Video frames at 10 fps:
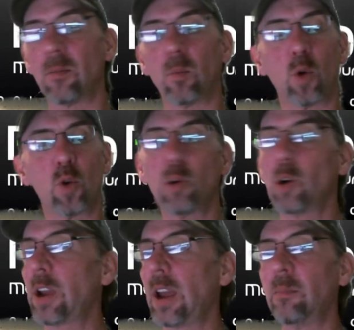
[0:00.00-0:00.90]
rumor
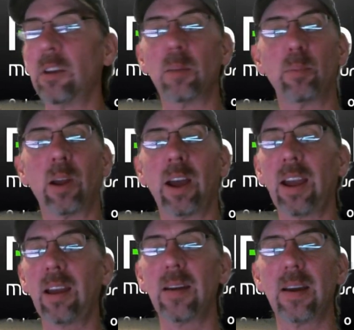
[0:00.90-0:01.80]
came into
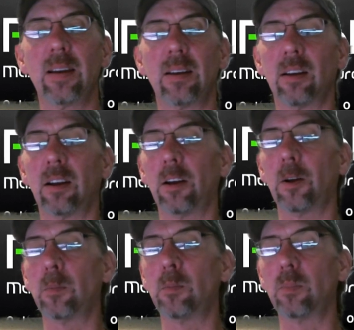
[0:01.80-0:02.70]
play
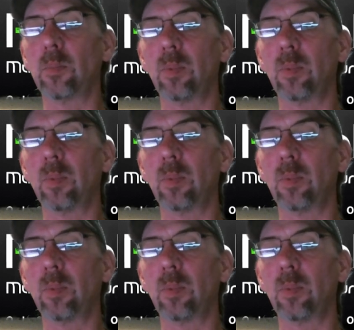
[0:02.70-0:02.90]
um,